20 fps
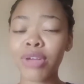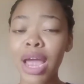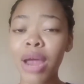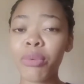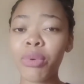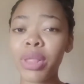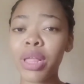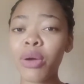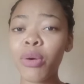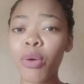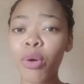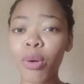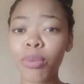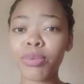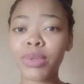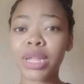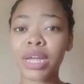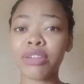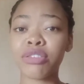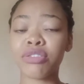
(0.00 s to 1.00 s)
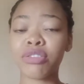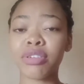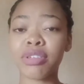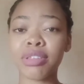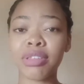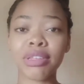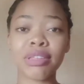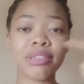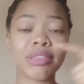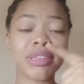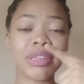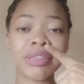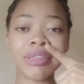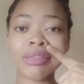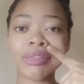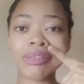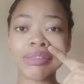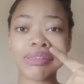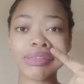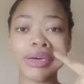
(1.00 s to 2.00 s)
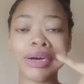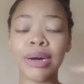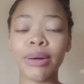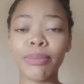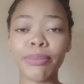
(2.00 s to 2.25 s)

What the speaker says: I really hope that justice is